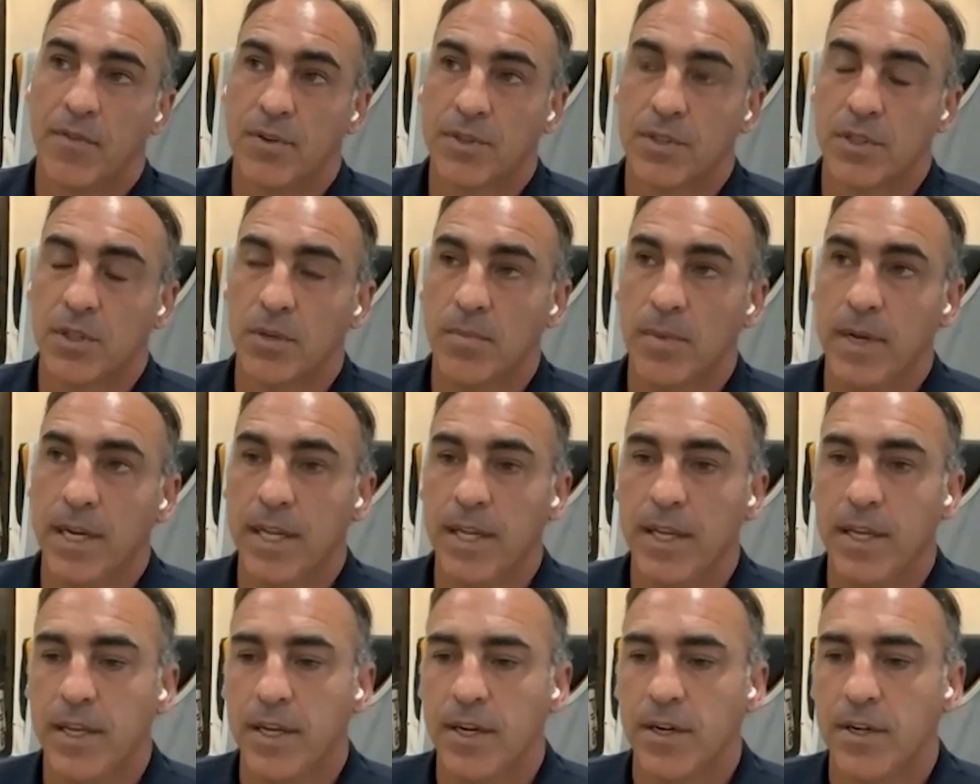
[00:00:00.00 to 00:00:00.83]
for so many
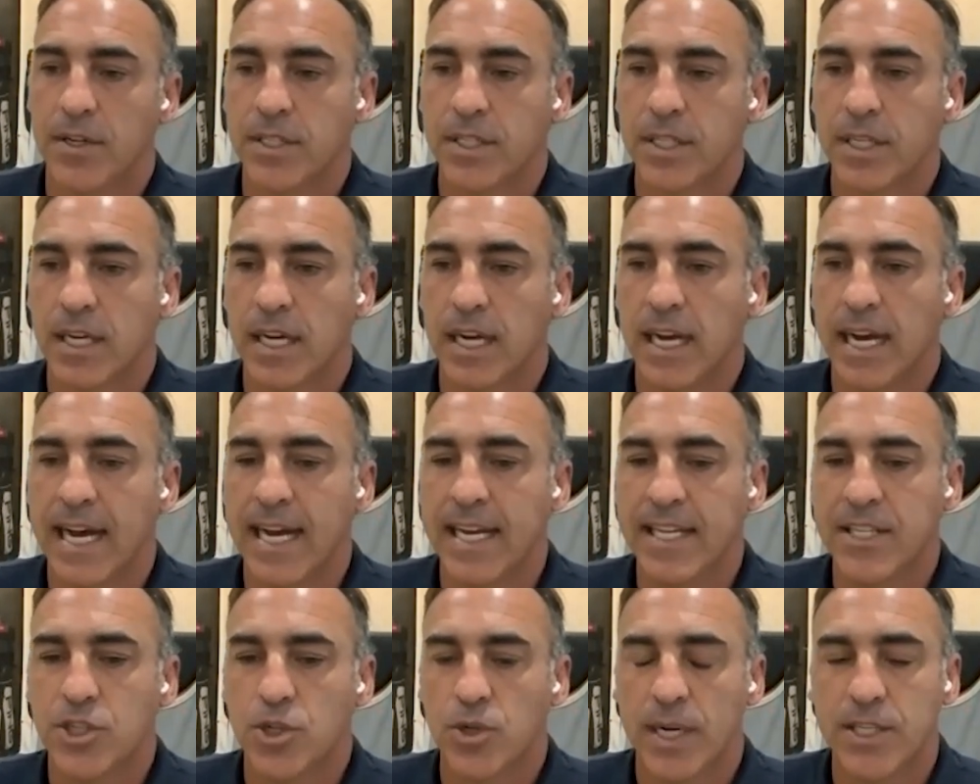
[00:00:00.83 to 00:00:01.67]
years,
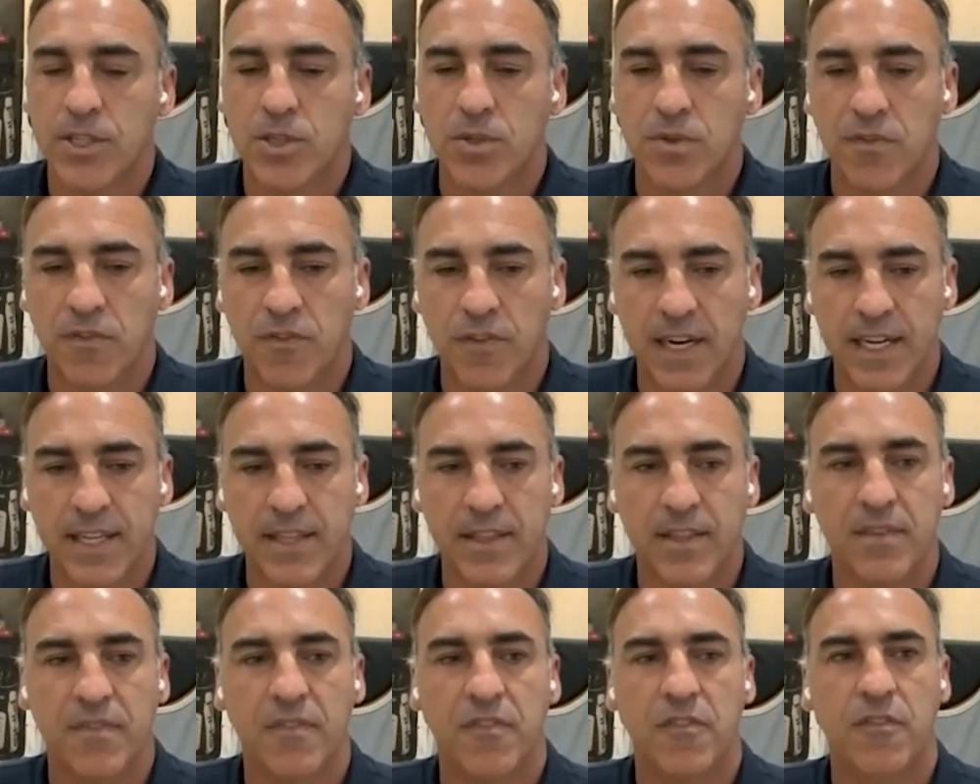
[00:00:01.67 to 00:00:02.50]
I try to
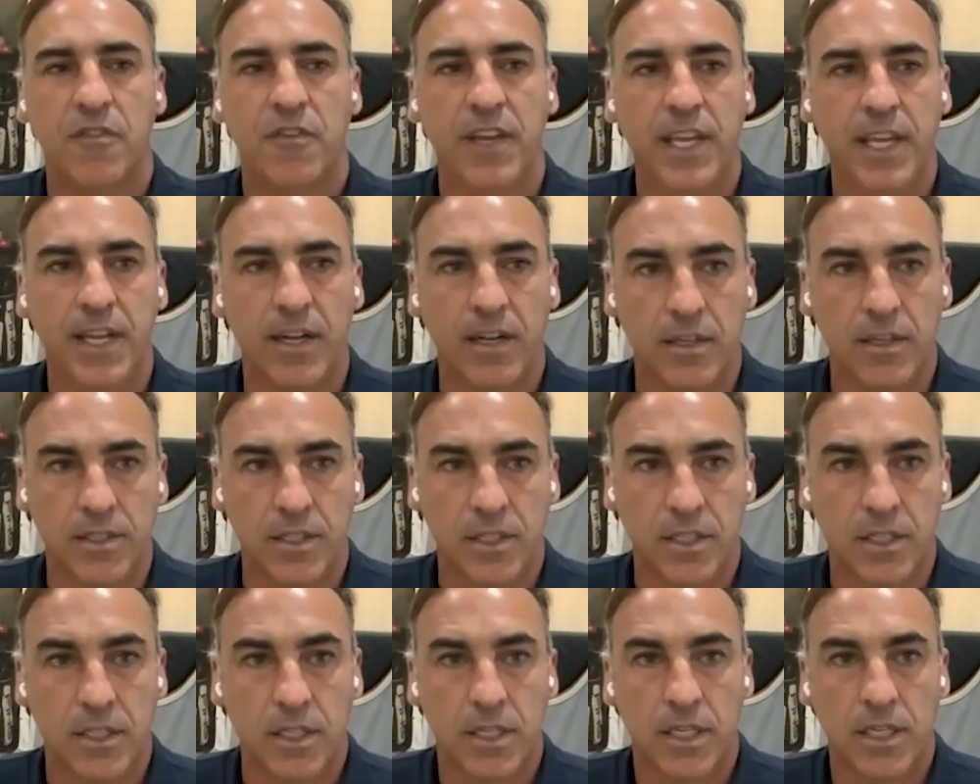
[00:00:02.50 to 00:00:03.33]
find the
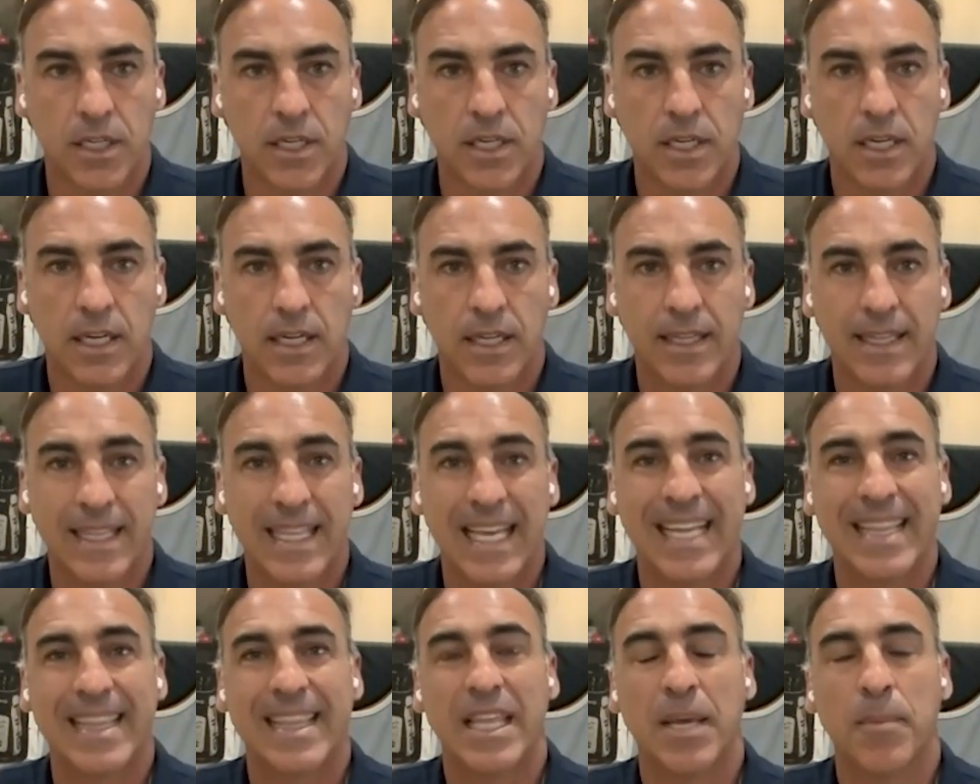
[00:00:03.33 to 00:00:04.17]
feels
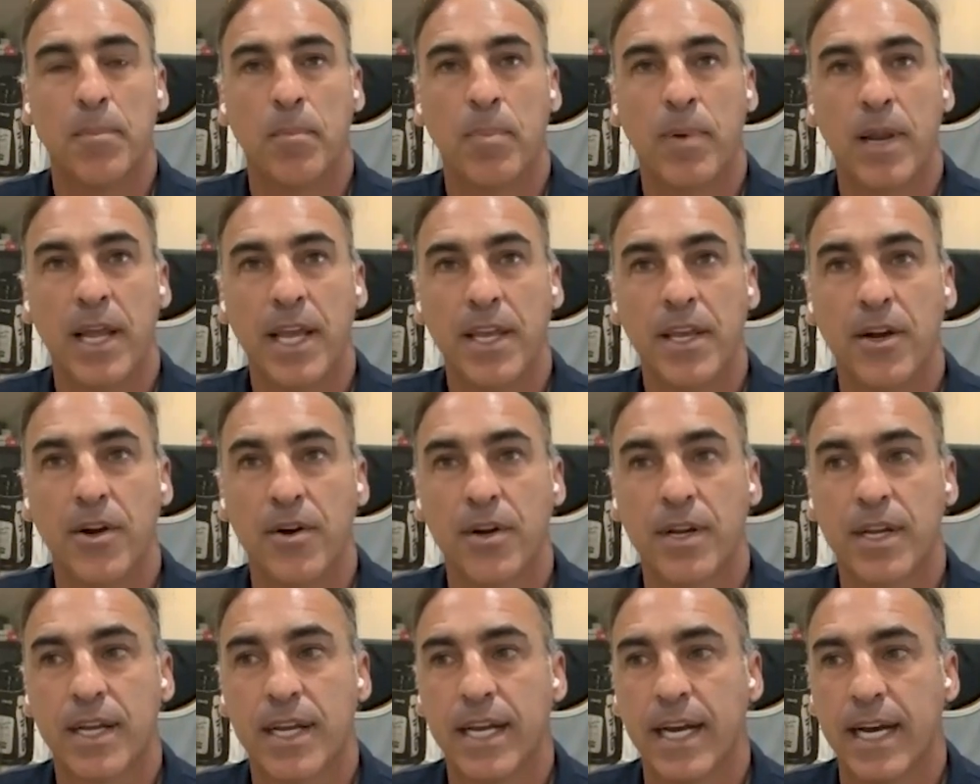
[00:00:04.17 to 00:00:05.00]
that the
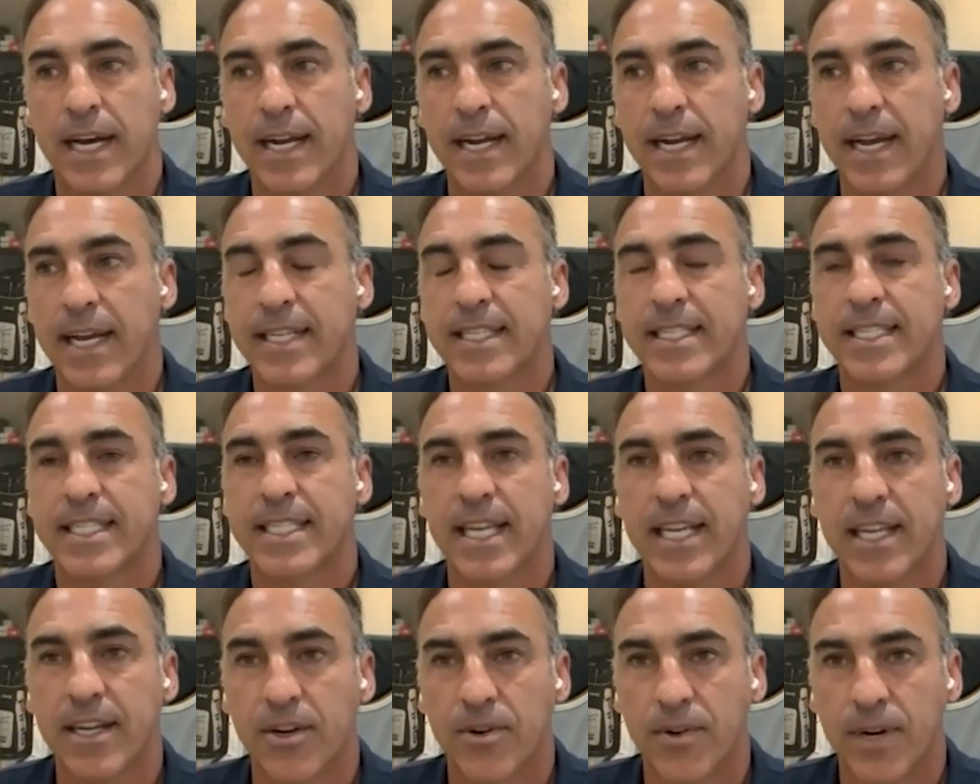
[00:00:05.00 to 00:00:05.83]
player can
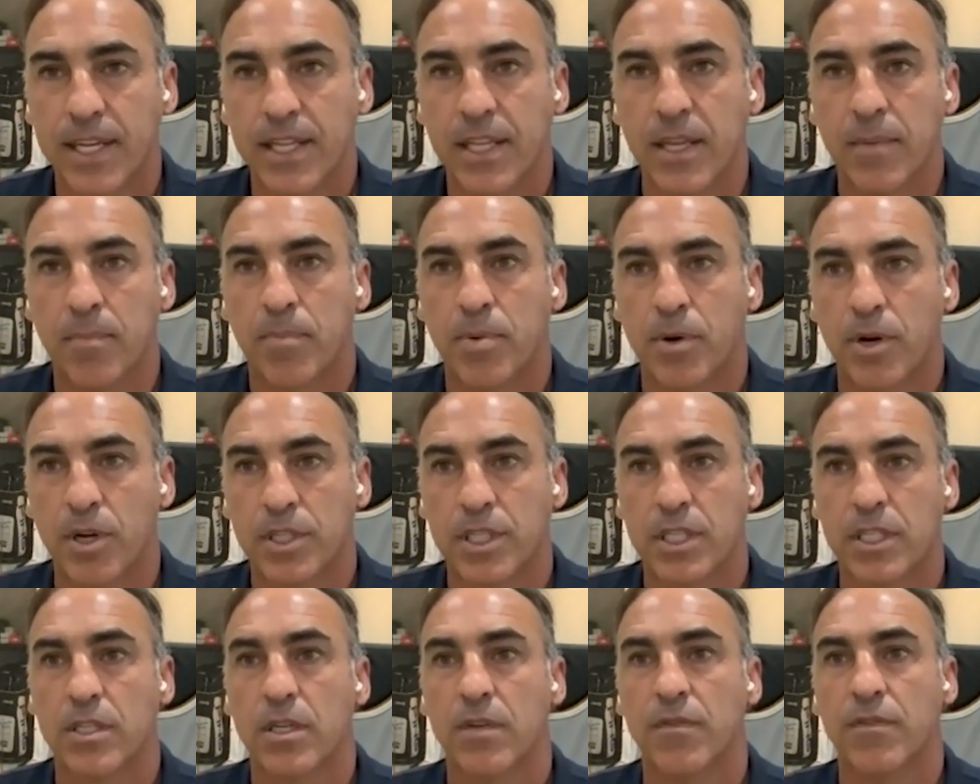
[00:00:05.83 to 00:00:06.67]
accelerate the
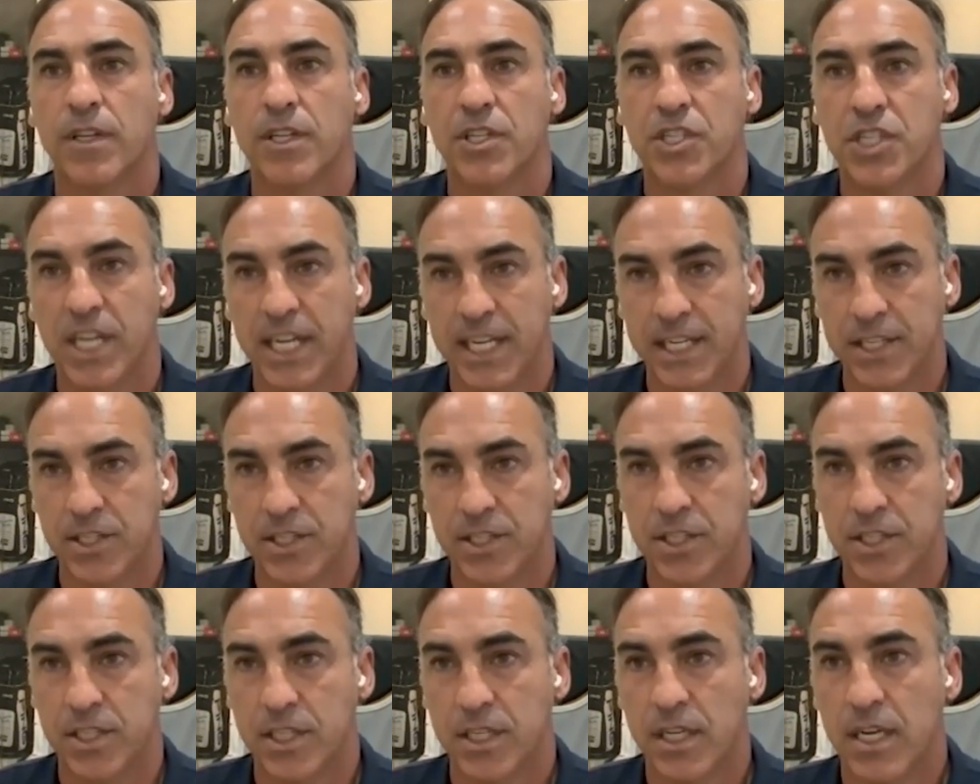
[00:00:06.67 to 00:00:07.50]
process of the
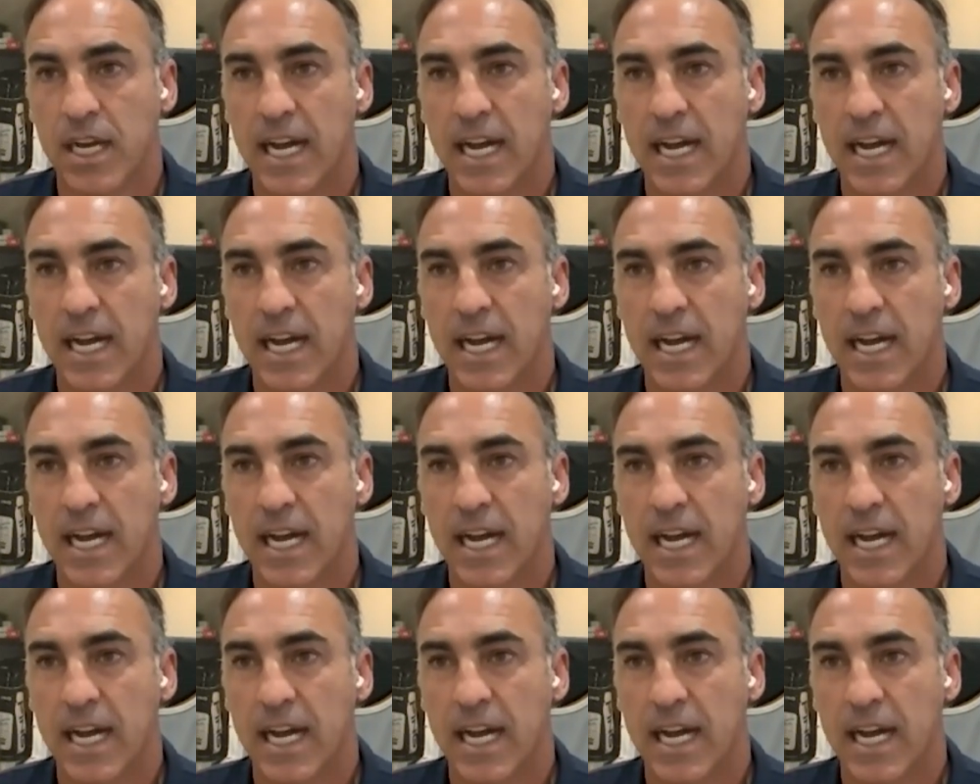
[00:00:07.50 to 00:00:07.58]
change.